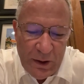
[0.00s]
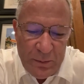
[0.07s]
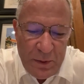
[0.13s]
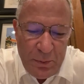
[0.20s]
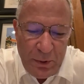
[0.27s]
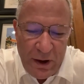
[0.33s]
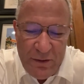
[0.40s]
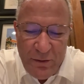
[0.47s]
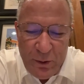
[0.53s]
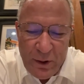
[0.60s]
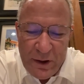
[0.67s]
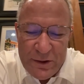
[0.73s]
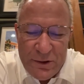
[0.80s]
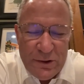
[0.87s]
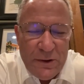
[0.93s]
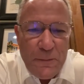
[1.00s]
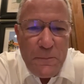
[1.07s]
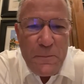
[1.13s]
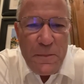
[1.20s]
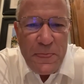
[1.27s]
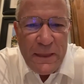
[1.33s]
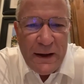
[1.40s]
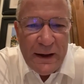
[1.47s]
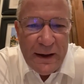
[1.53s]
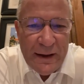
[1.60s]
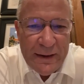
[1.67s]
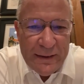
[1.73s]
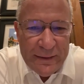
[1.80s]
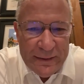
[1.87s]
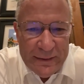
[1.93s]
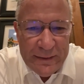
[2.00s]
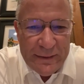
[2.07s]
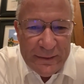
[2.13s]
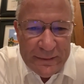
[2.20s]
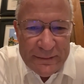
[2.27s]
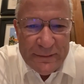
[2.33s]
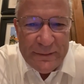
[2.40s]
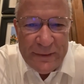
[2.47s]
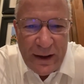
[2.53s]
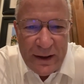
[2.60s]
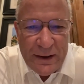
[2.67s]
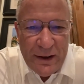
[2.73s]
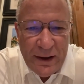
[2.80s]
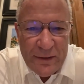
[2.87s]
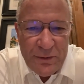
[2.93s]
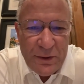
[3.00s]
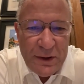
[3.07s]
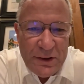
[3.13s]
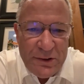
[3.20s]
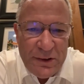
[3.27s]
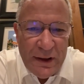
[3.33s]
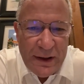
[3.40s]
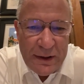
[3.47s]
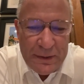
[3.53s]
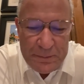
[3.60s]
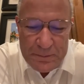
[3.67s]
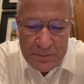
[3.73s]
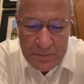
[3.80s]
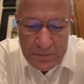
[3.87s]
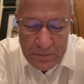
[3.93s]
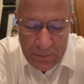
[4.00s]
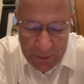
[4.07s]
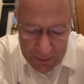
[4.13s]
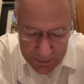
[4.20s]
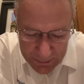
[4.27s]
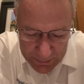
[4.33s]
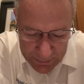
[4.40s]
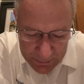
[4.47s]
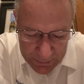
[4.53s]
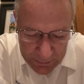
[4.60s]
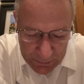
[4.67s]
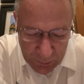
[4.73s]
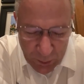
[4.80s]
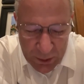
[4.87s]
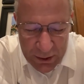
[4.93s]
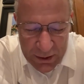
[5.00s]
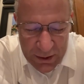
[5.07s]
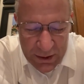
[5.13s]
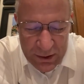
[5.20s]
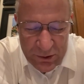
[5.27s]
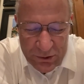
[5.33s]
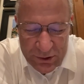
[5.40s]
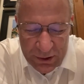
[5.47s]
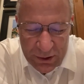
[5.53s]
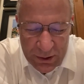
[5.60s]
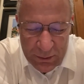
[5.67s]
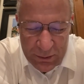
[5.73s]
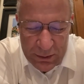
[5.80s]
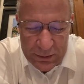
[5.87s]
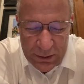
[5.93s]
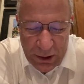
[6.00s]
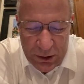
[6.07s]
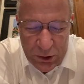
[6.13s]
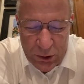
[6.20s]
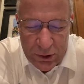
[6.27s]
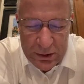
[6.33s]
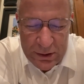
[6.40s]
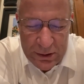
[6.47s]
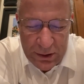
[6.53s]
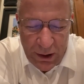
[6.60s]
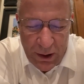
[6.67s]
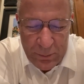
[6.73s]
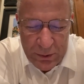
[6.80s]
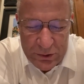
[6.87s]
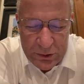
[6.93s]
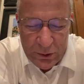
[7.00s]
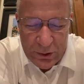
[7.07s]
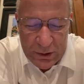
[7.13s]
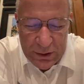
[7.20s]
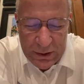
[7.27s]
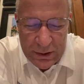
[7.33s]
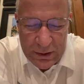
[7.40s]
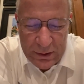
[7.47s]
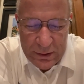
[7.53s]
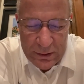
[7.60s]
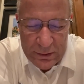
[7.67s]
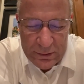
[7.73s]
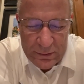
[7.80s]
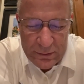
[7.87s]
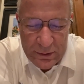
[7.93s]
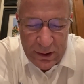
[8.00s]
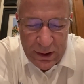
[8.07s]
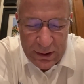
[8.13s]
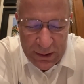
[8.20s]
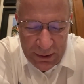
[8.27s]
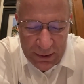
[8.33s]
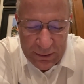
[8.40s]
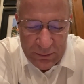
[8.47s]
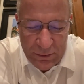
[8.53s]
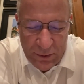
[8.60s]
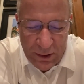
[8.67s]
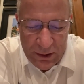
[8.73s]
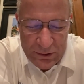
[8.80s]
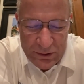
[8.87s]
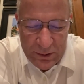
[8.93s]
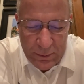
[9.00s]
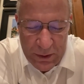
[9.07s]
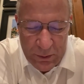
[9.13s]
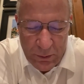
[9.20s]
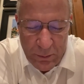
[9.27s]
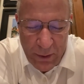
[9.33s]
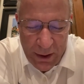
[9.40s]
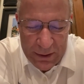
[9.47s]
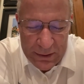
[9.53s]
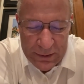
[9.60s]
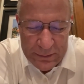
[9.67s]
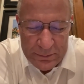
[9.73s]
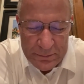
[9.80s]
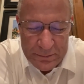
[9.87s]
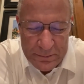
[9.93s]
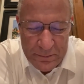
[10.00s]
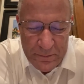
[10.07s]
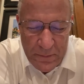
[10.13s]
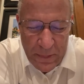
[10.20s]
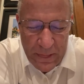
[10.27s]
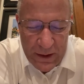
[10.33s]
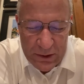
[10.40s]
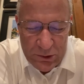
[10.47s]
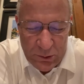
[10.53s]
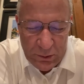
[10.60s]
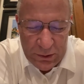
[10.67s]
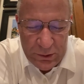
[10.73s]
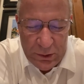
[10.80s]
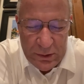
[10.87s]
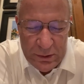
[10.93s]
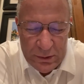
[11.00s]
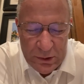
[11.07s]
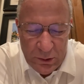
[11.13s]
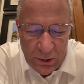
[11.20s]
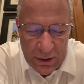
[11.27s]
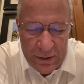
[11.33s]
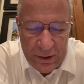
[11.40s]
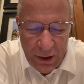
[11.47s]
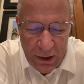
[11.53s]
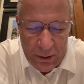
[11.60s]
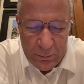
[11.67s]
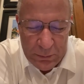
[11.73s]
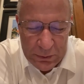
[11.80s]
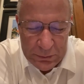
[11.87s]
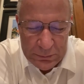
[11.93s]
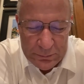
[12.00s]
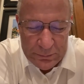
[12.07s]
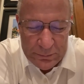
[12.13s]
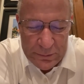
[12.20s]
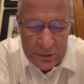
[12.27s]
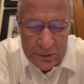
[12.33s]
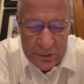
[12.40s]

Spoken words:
Let me pray for us and thank God for this day. Lord, it is a good opportunity, again, for us to be reminded that you lead the humble.